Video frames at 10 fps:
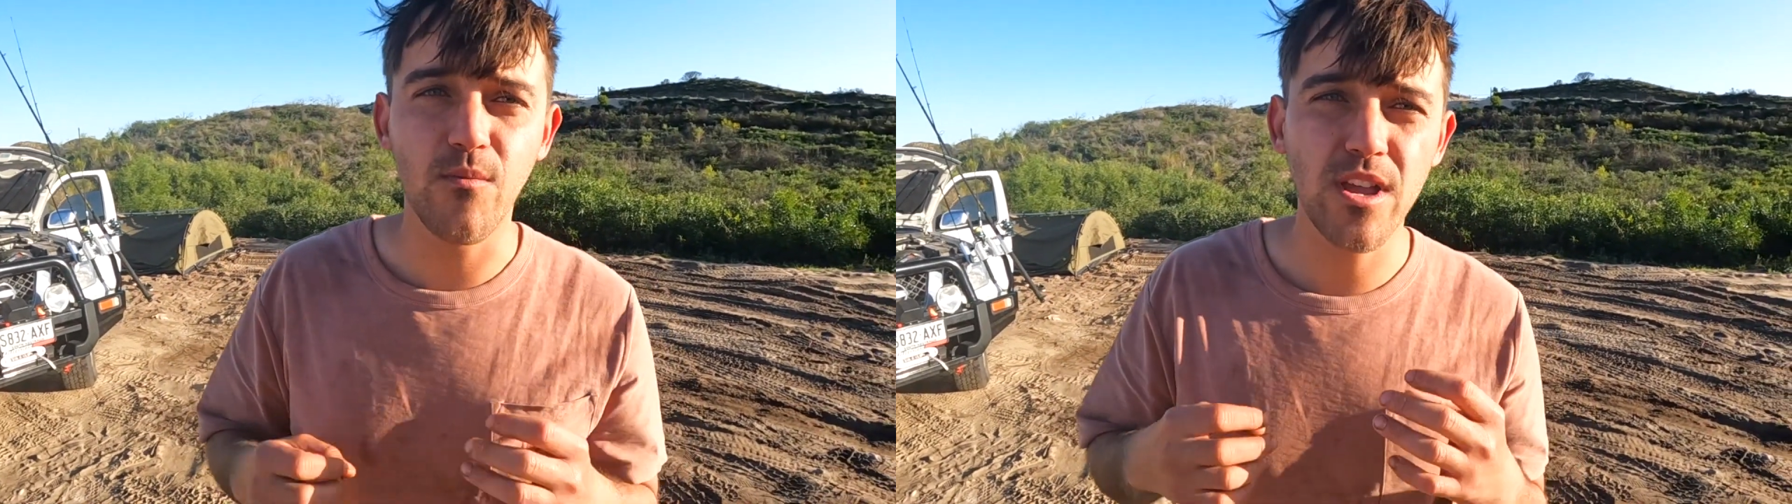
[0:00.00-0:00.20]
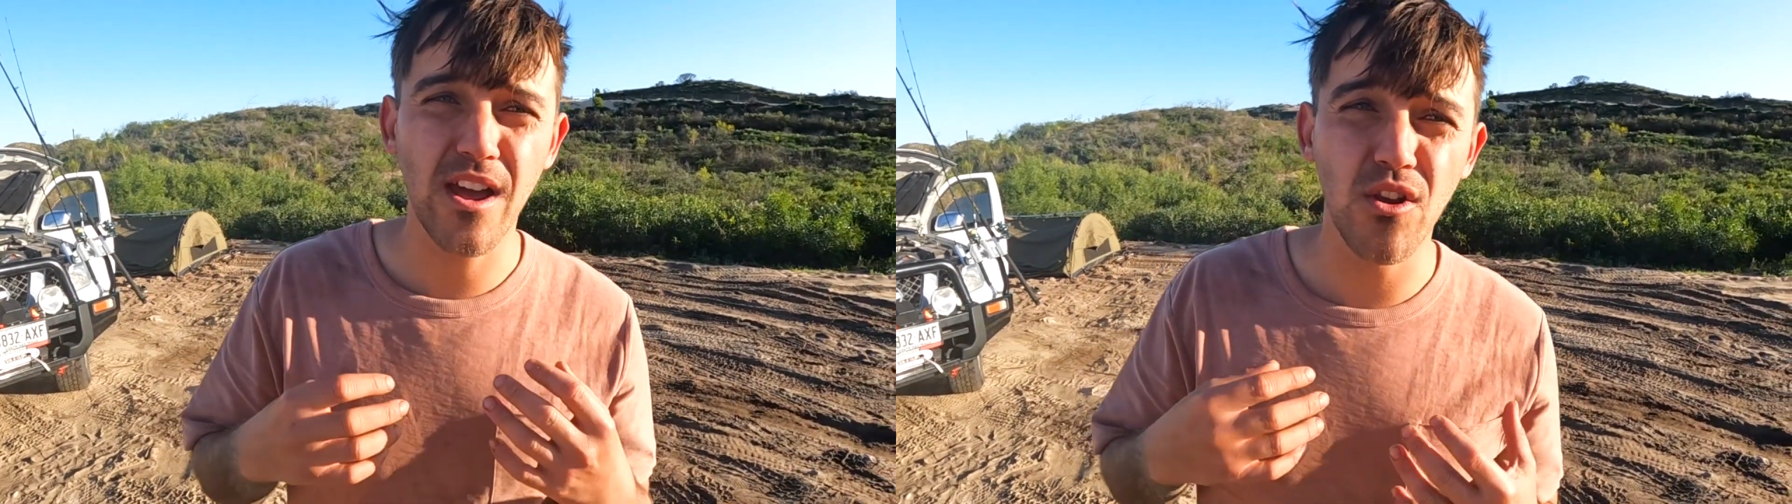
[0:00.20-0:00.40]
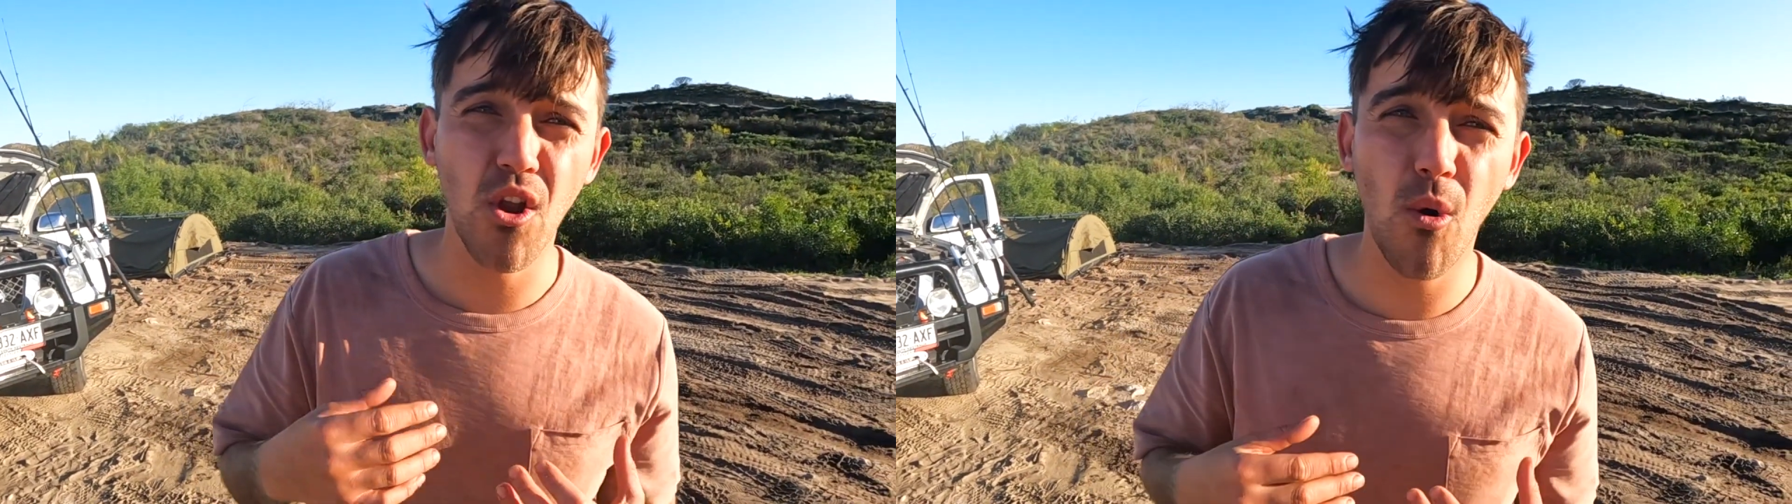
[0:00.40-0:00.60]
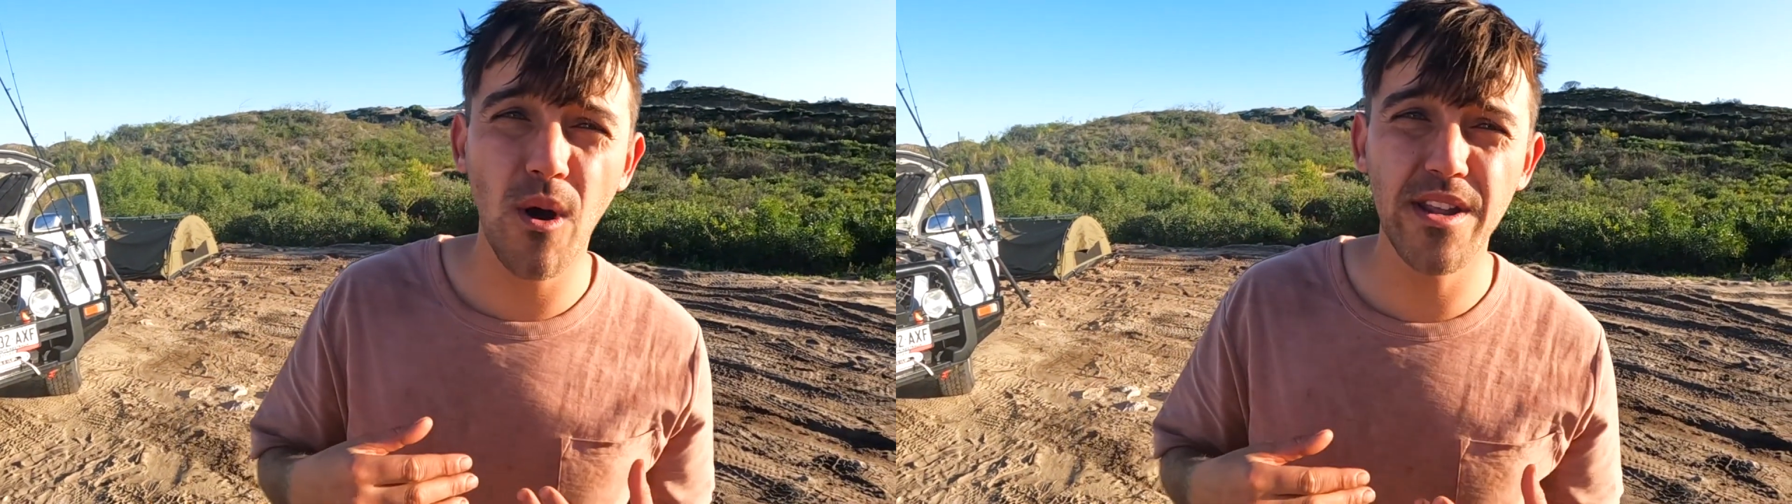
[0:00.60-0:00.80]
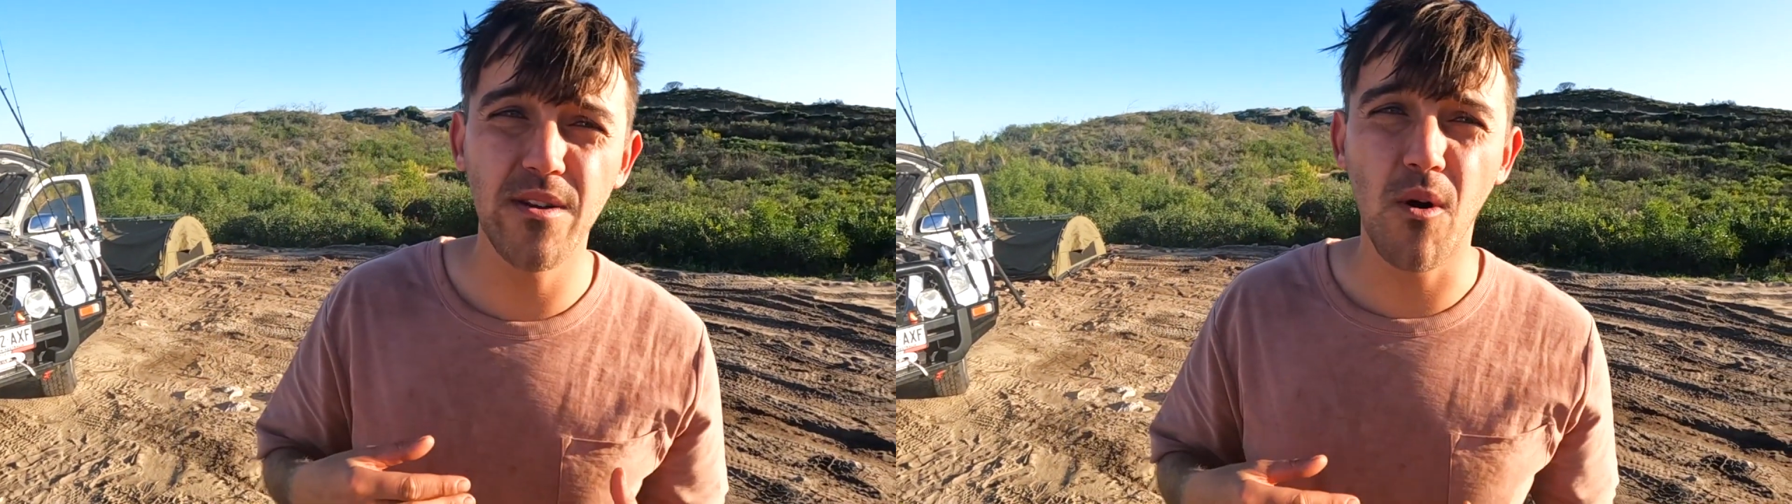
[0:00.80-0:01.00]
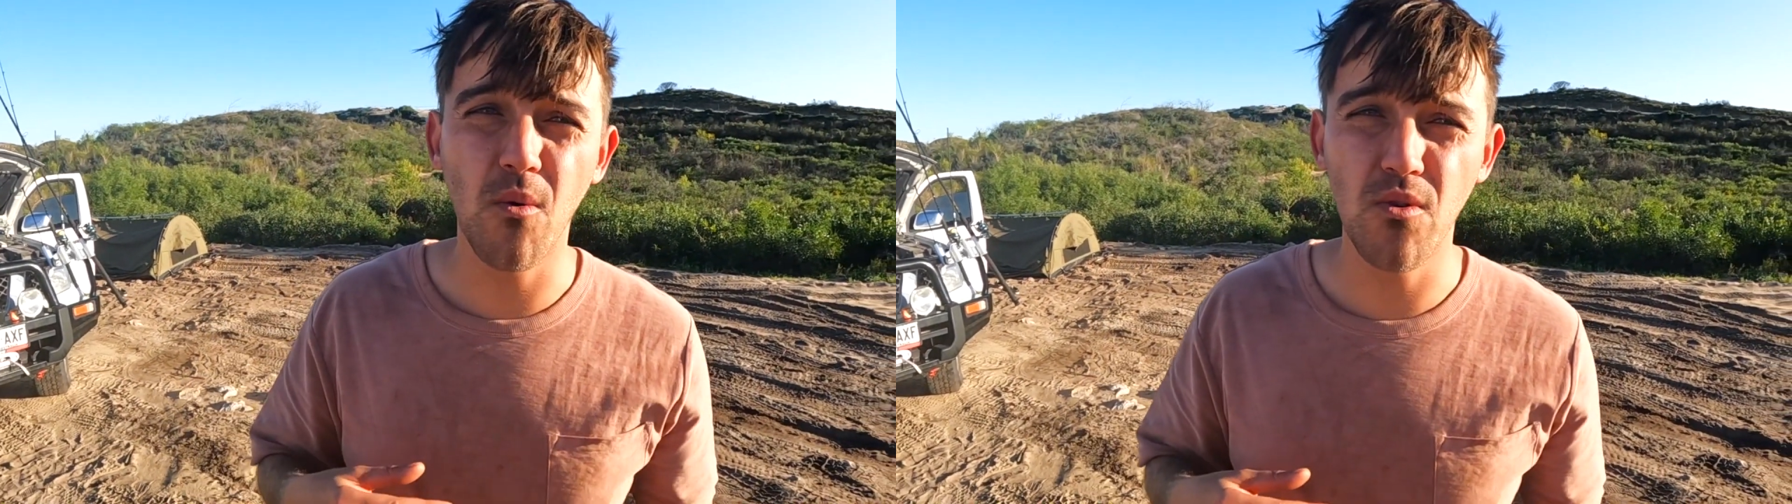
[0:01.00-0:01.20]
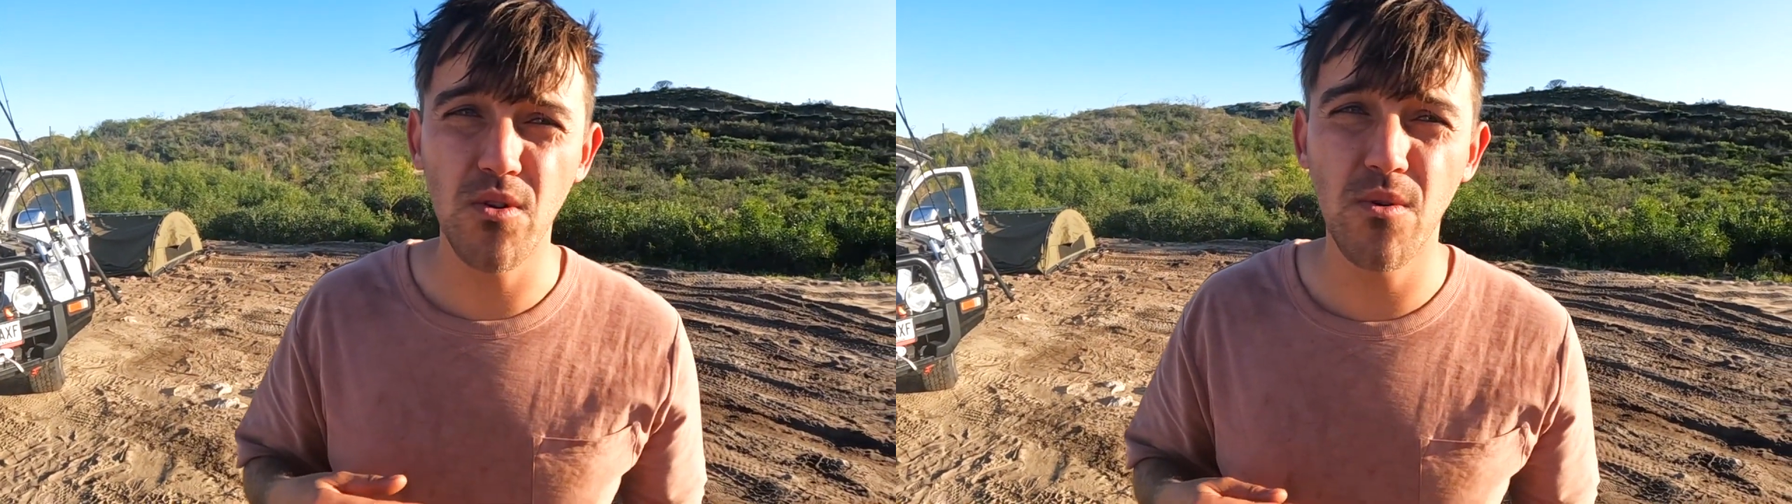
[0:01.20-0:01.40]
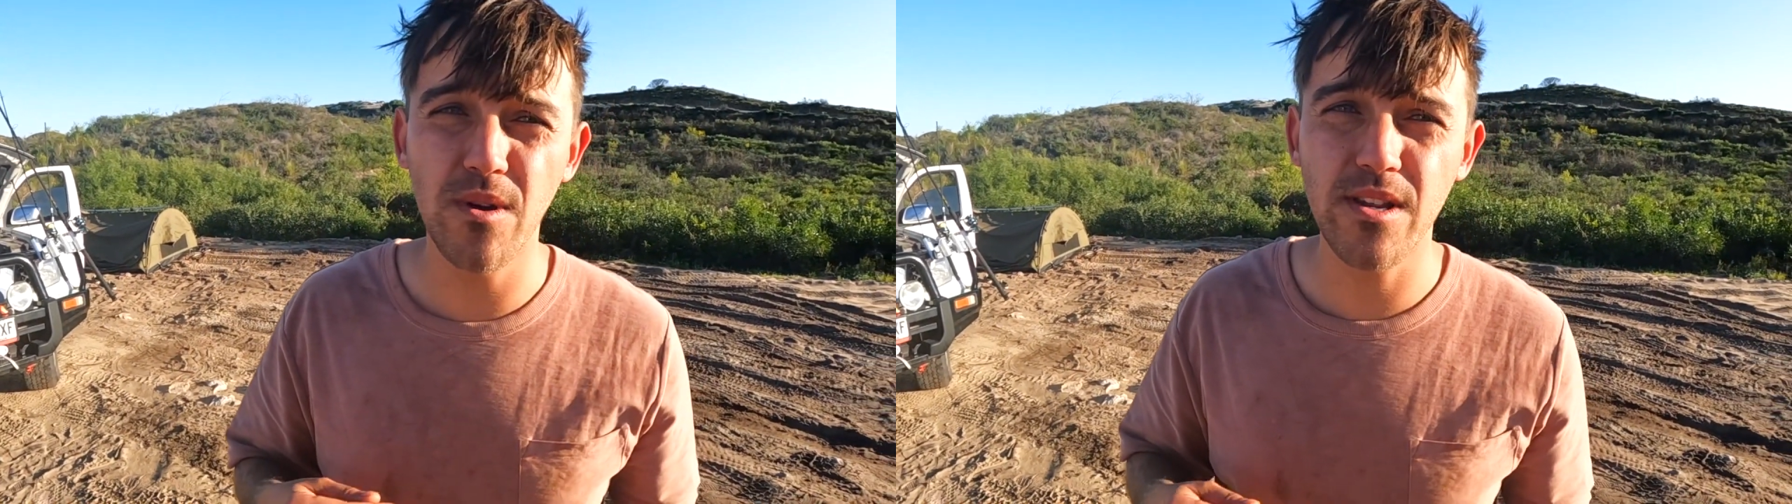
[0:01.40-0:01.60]
then we had no idea what we were
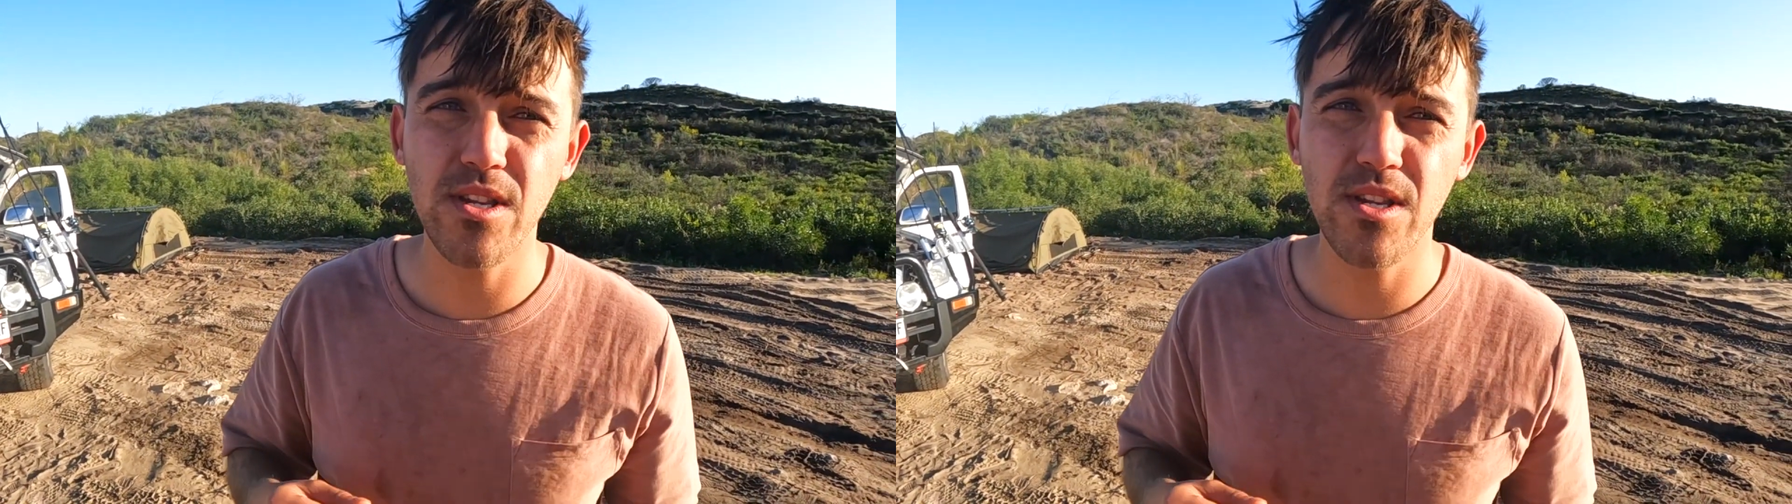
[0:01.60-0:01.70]
doing